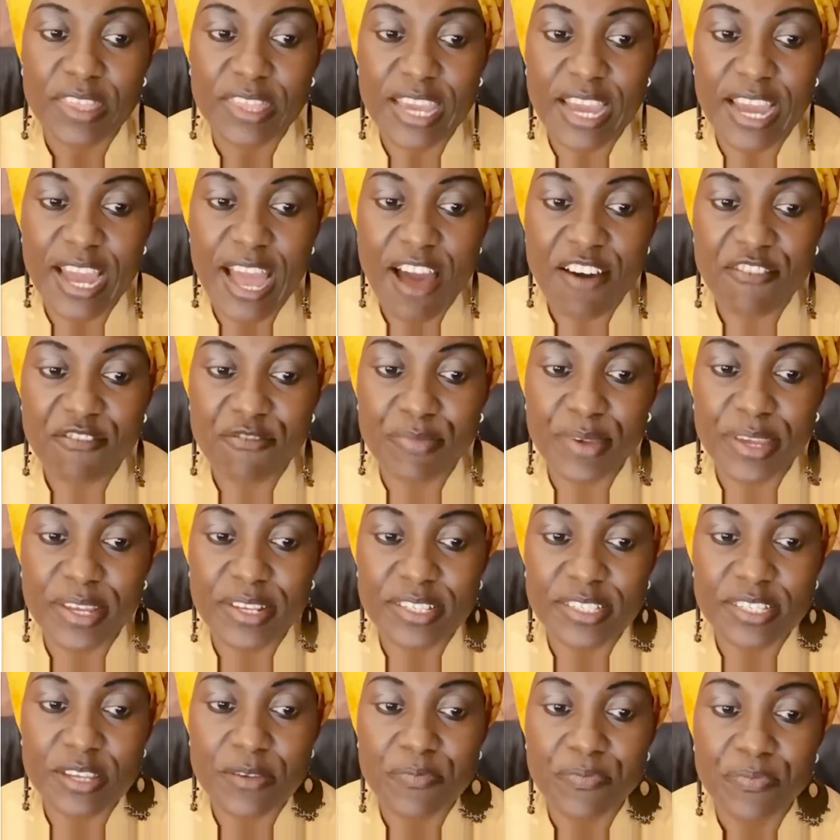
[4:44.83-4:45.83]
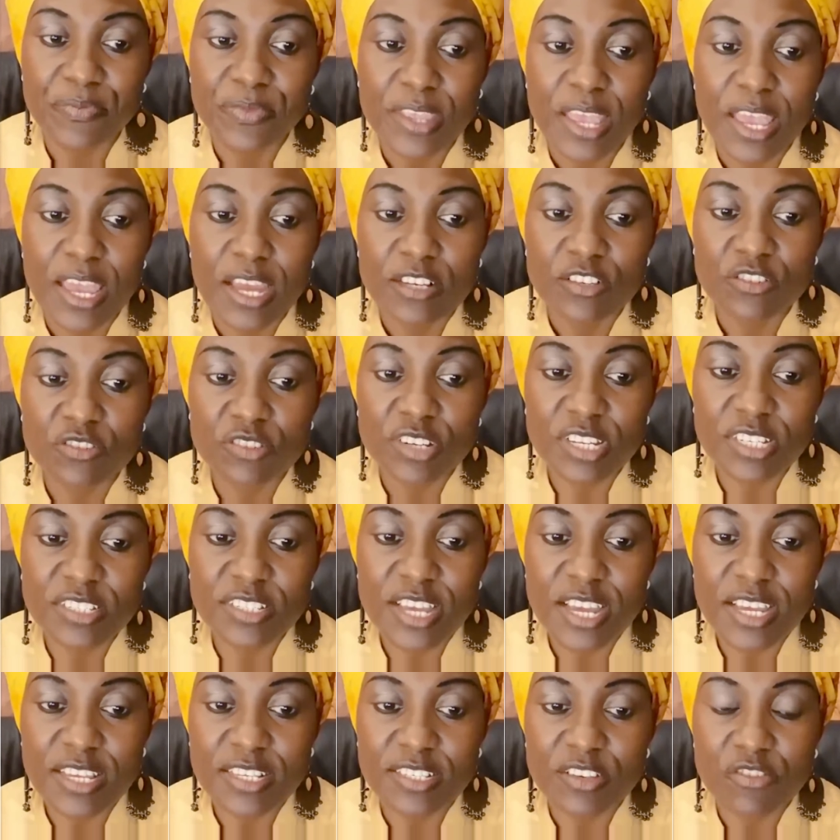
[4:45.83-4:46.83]
The government.
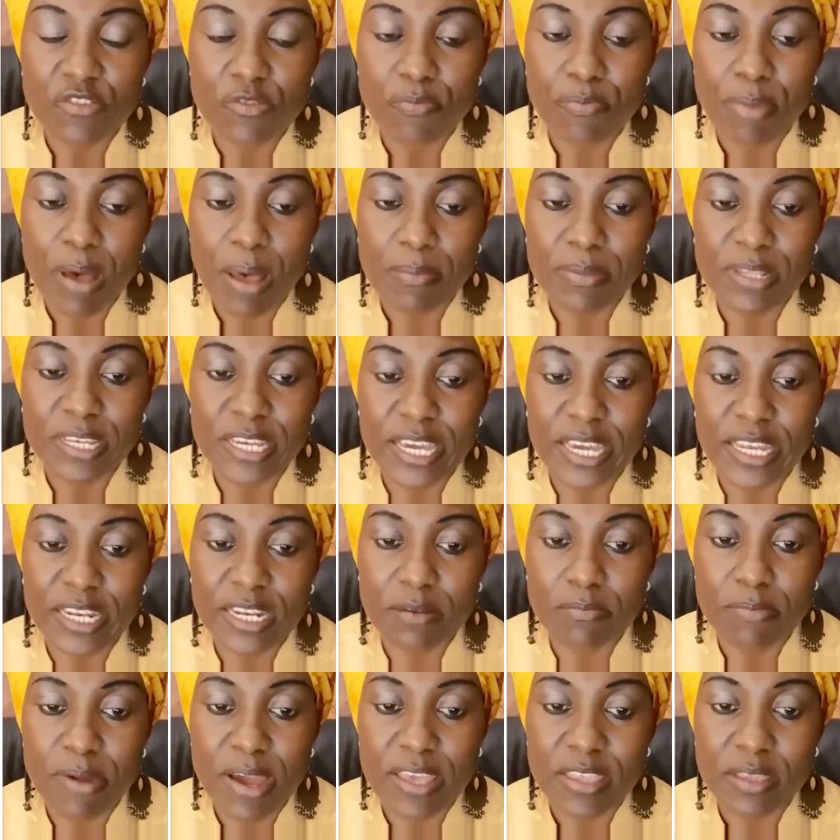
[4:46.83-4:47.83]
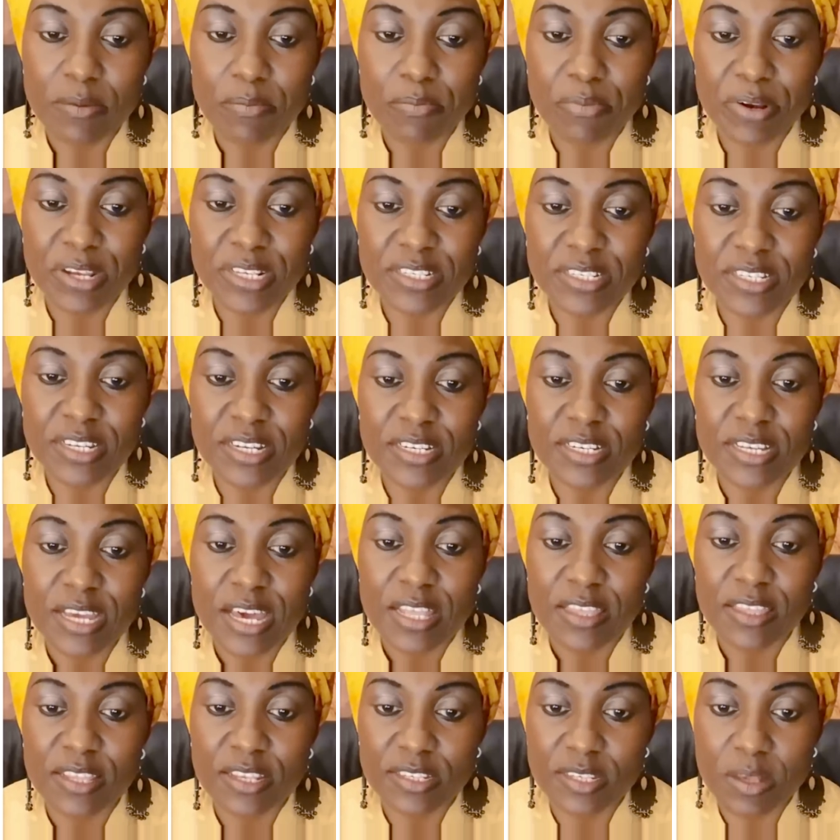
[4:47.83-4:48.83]
Tunisia is a republic headed by the president.
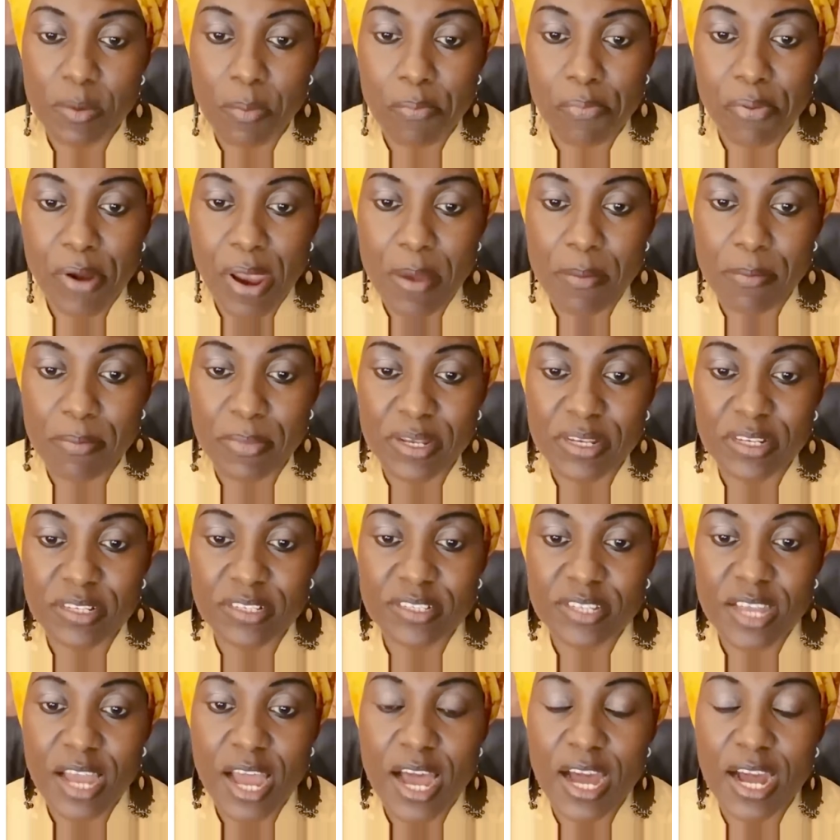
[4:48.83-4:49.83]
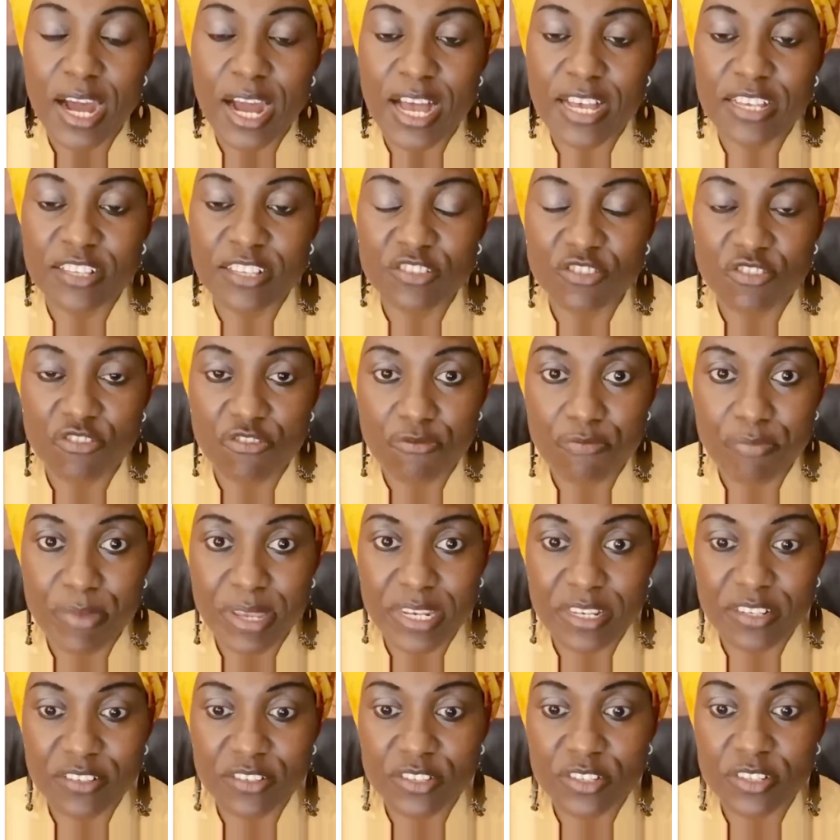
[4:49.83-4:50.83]
There is a prime minister, a council of
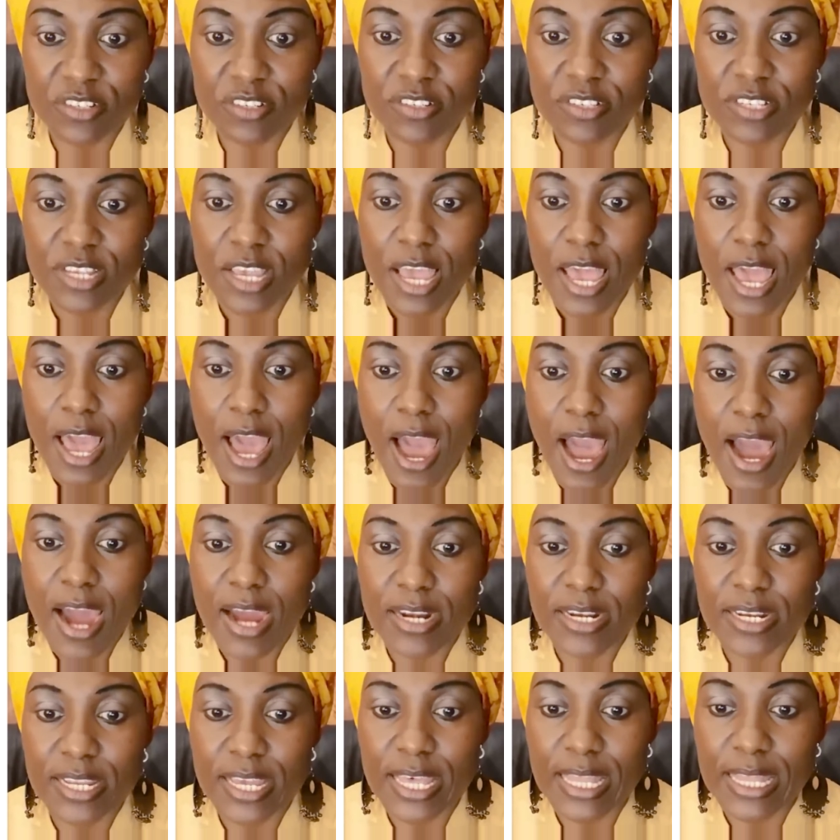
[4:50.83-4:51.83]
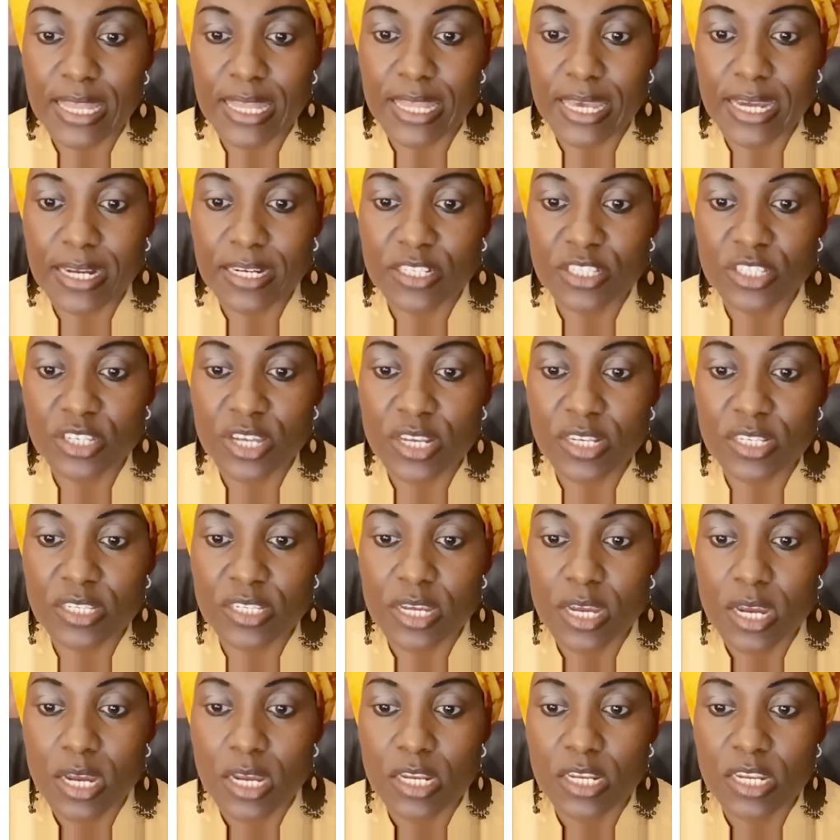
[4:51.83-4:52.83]
ministers, and elected
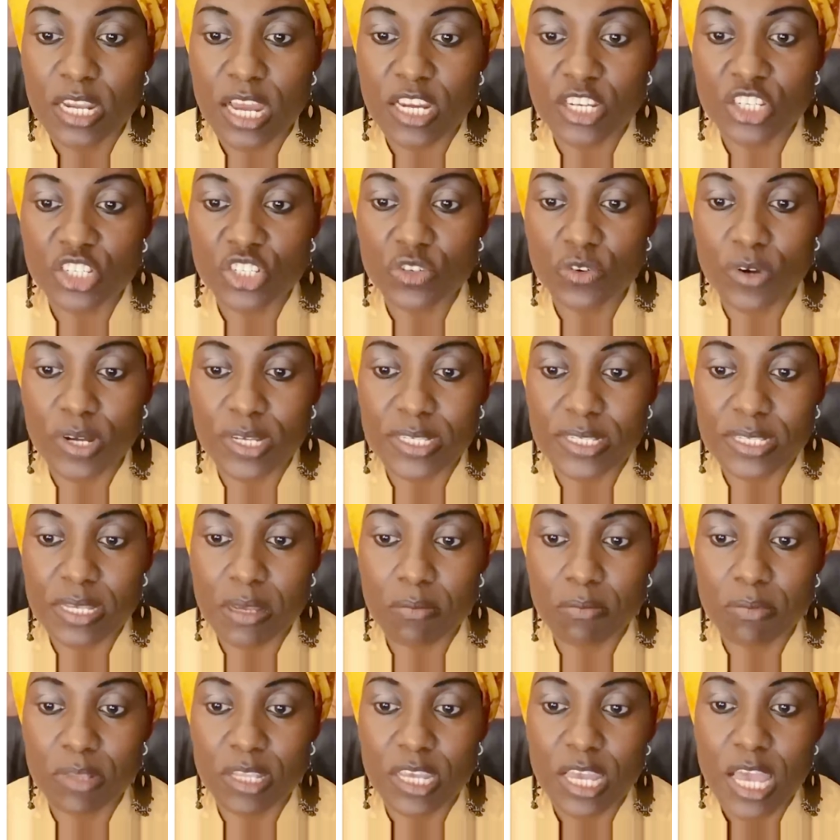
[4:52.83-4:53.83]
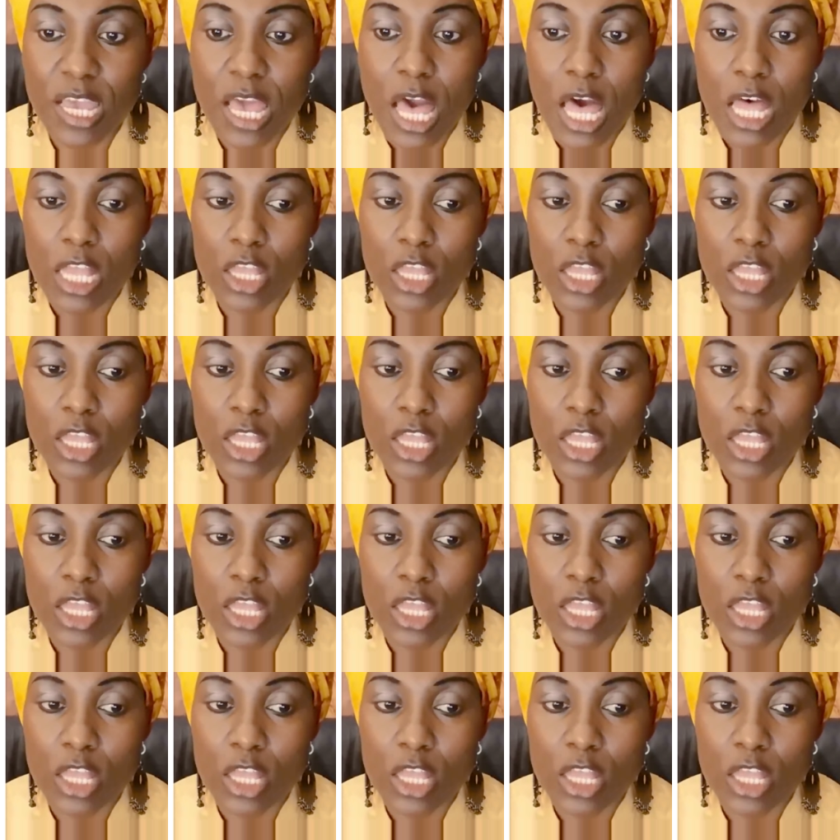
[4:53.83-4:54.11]
National Assembly.